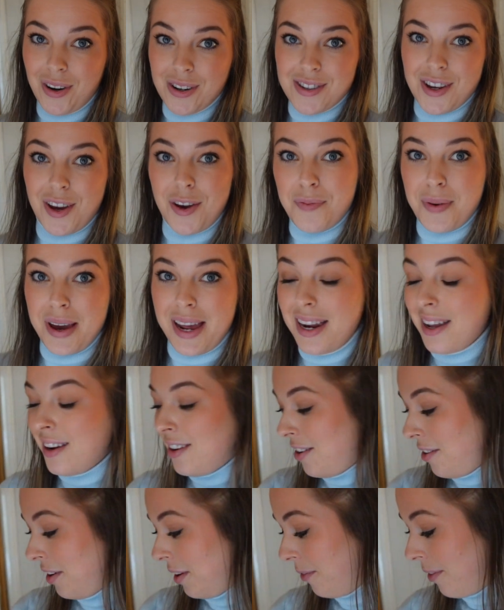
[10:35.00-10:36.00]
also been
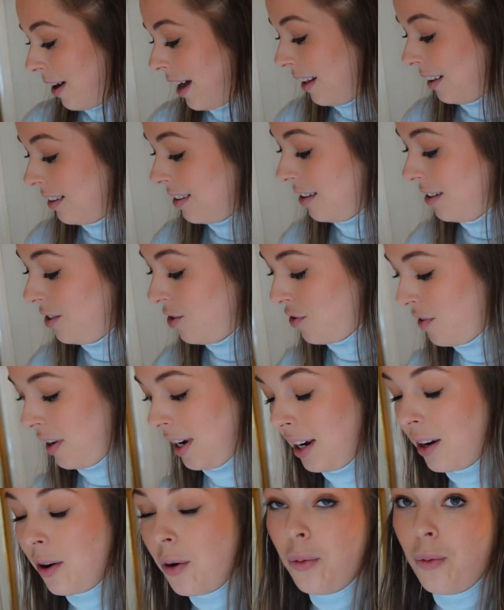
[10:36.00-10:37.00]
doing well to
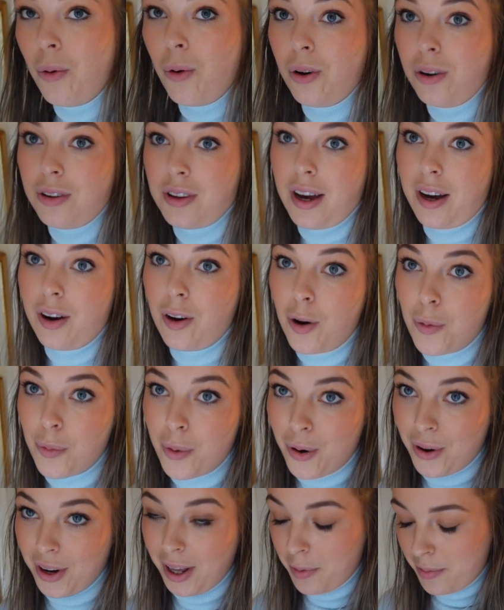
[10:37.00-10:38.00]
drink water all
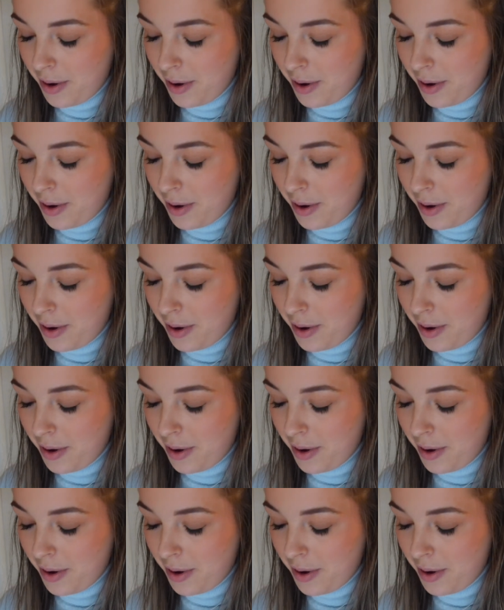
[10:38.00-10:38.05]
morning,